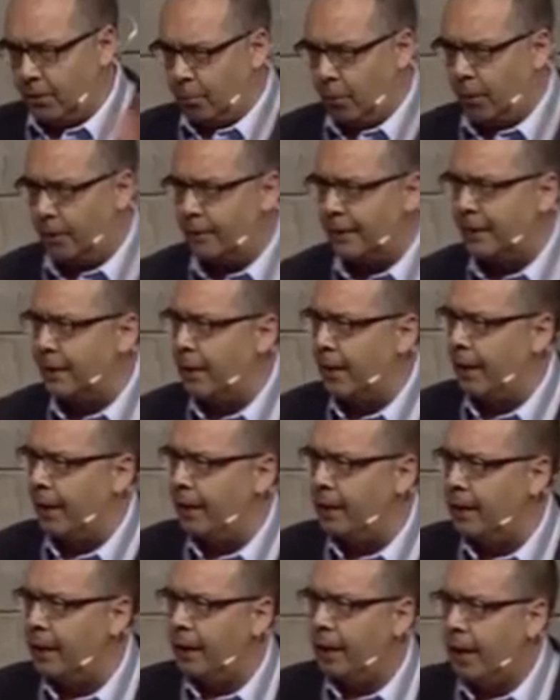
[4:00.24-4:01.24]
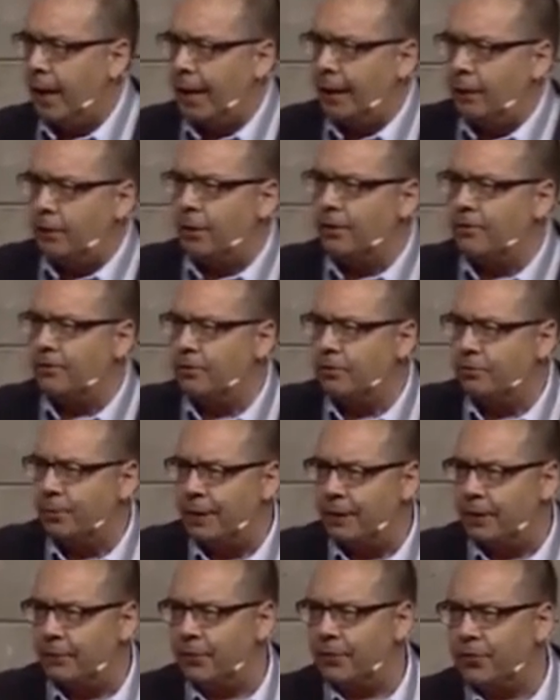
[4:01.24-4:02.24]
water in there. I
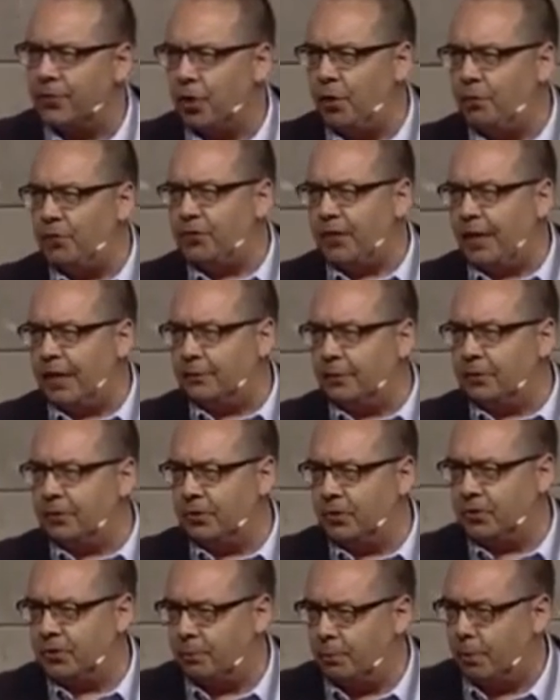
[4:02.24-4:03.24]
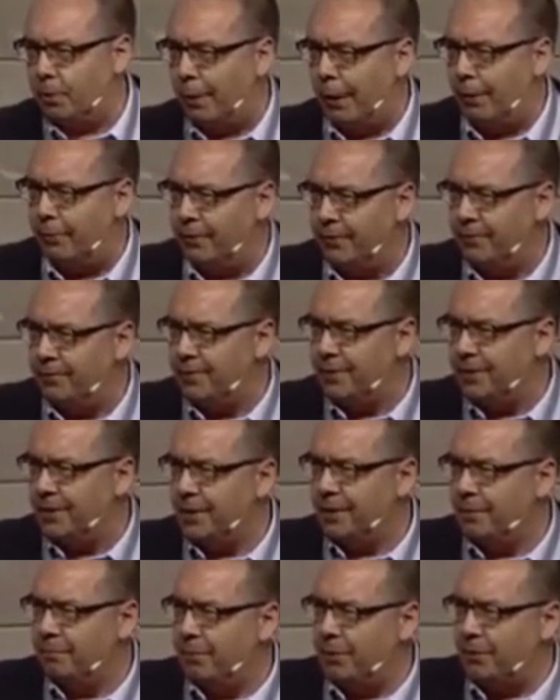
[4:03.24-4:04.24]
concentrate on the service ecosystem around it
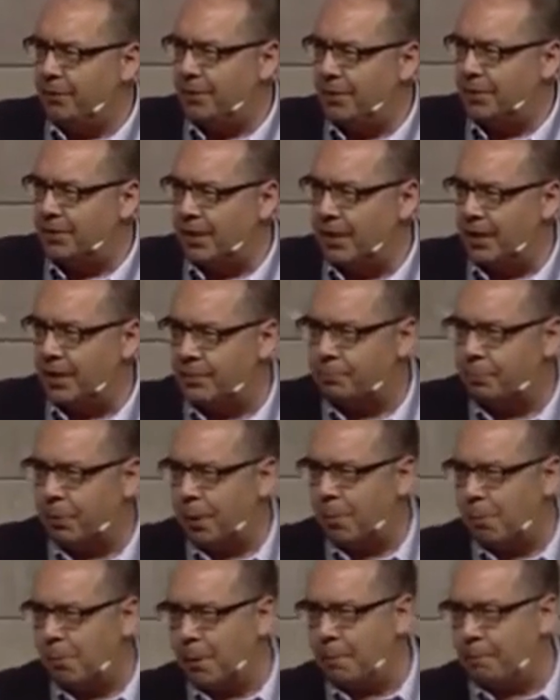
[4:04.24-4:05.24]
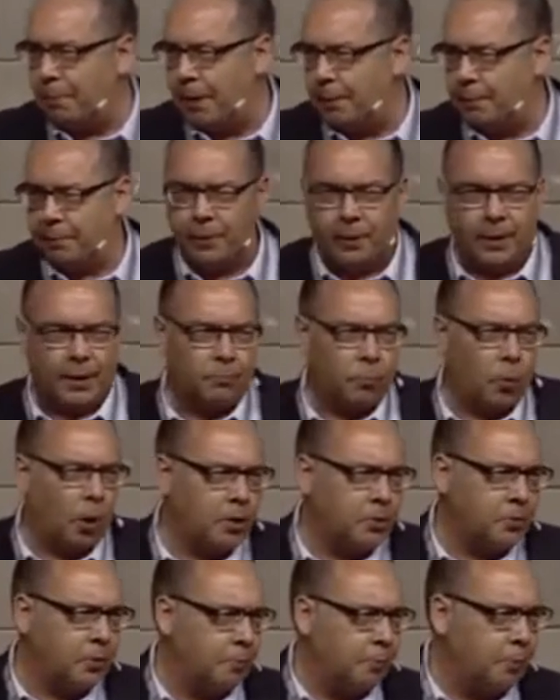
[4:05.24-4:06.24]
because there's probably people that
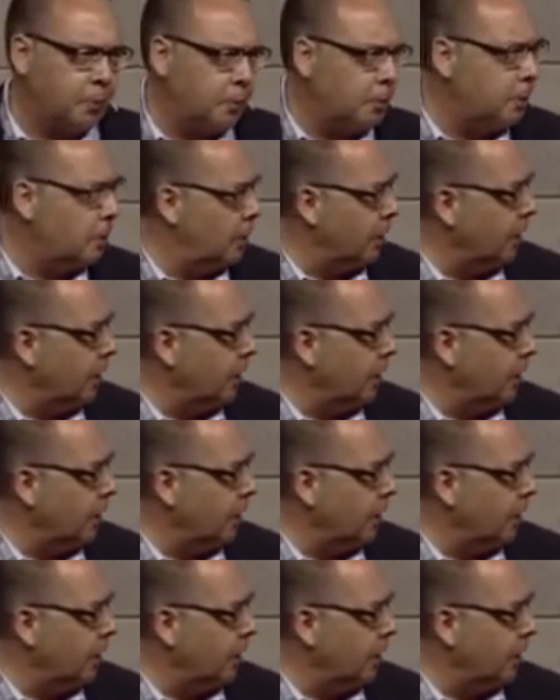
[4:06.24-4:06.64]
watch the pool.